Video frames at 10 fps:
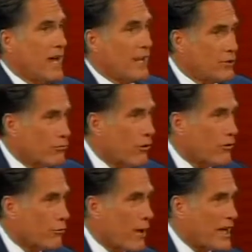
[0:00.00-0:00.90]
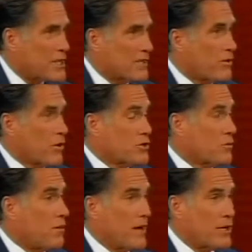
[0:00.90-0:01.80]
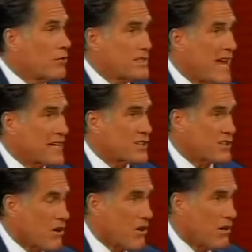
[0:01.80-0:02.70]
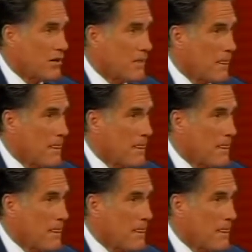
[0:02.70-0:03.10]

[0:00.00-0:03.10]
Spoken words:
and to grow the ranks of those who pay no taxes at all.